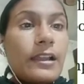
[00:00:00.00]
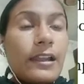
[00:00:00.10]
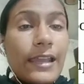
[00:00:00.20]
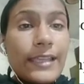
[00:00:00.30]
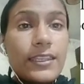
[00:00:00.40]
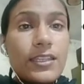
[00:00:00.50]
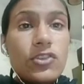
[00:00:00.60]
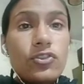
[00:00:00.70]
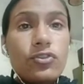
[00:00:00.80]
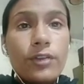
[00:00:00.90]
Like
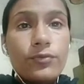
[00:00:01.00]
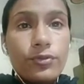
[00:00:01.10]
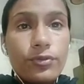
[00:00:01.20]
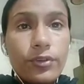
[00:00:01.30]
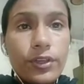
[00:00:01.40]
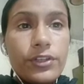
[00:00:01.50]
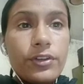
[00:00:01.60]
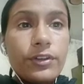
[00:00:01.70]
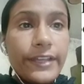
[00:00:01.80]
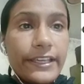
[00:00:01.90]
this you have to draw in
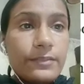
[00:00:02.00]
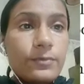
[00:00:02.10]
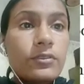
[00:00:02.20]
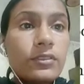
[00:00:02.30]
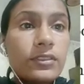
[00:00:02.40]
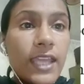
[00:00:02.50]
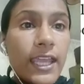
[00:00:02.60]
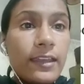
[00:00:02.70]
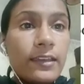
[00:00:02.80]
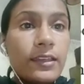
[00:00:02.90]
your textbook.
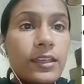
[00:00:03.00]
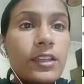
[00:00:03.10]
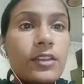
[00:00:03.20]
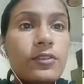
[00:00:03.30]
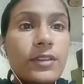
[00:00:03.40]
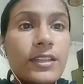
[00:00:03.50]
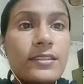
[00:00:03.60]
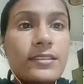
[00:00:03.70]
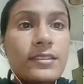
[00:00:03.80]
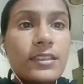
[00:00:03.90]
Then here you can
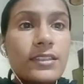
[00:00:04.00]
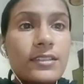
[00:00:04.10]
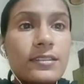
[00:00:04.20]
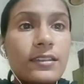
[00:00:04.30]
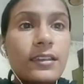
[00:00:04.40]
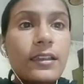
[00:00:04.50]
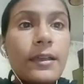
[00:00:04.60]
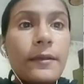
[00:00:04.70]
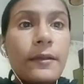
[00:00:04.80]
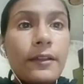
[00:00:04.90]
see this
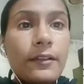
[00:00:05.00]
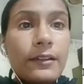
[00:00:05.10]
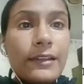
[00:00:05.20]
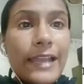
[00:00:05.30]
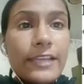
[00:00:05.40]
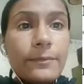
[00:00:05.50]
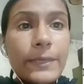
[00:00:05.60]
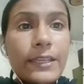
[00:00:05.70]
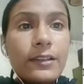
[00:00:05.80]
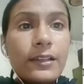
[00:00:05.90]
light
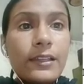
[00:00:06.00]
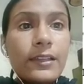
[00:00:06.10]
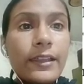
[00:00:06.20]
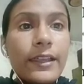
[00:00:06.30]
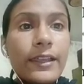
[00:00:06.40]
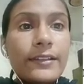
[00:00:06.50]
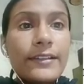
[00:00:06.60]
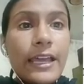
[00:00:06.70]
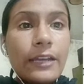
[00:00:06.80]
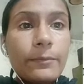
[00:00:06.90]
pink color and
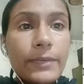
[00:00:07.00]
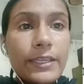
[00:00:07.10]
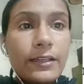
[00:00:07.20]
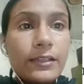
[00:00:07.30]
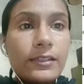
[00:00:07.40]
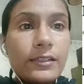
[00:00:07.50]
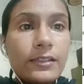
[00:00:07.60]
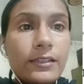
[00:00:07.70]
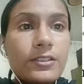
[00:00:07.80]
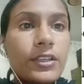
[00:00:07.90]
dark pink color.
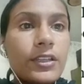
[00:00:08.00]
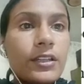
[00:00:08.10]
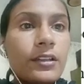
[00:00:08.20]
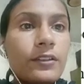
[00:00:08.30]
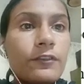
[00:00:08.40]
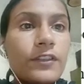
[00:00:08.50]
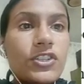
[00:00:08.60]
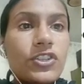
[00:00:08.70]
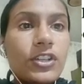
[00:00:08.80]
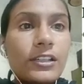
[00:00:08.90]
So here
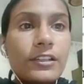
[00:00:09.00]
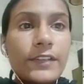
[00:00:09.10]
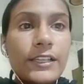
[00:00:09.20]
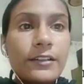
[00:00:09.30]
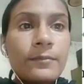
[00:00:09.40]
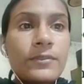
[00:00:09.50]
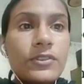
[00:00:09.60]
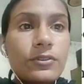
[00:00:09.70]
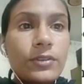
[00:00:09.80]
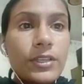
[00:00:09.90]
which color will come?
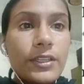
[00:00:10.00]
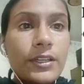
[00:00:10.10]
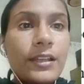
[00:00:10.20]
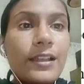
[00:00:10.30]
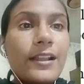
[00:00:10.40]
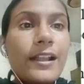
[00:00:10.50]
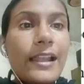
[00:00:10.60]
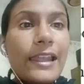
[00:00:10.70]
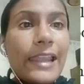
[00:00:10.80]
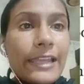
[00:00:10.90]
So here
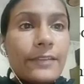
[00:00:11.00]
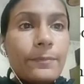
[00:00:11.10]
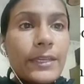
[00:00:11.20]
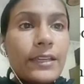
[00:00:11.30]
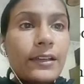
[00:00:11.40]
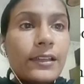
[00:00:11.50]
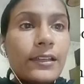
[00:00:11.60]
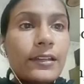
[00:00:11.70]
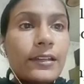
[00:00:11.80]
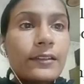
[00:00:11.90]
light pink
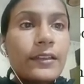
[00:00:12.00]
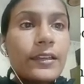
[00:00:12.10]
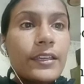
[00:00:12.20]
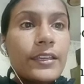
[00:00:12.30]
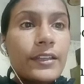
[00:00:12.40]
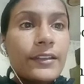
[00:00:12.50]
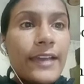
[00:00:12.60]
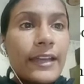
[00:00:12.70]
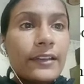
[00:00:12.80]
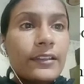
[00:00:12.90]
color, here
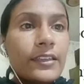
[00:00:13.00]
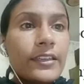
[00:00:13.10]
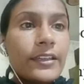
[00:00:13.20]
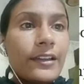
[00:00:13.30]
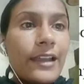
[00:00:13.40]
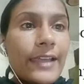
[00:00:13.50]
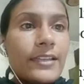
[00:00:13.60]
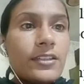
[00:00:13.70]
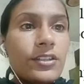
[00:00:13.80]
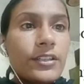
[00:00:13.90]
dark, here
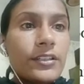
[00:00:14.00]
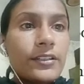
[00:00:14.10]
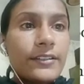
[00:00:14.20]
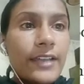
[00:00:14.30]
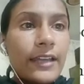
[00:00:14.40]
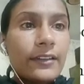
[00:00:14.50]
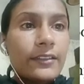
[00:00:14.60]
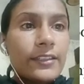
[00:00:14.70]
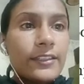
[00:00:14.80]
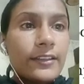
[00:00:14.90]
light, here dark,
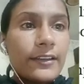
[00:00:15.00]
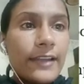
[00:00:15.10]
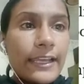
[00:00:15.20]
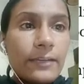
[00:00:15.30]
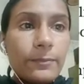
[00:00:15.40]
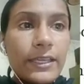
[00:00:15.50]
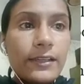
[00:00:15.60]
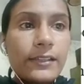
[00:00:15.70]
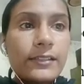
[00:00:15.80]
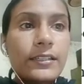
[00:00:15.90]
here light pink
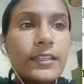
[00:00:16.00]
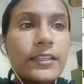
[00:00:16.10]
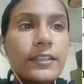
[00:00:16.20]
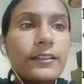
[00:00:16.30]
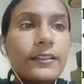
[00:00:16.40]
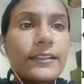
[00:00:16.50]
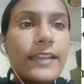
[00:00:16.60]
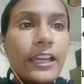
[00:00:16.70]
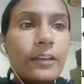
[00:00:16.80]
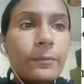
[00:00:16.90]
color, here
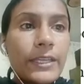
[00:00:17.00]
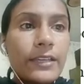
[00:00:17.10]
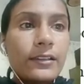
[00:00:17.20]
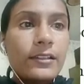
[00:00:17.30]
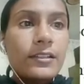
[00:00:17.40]
dark pink color.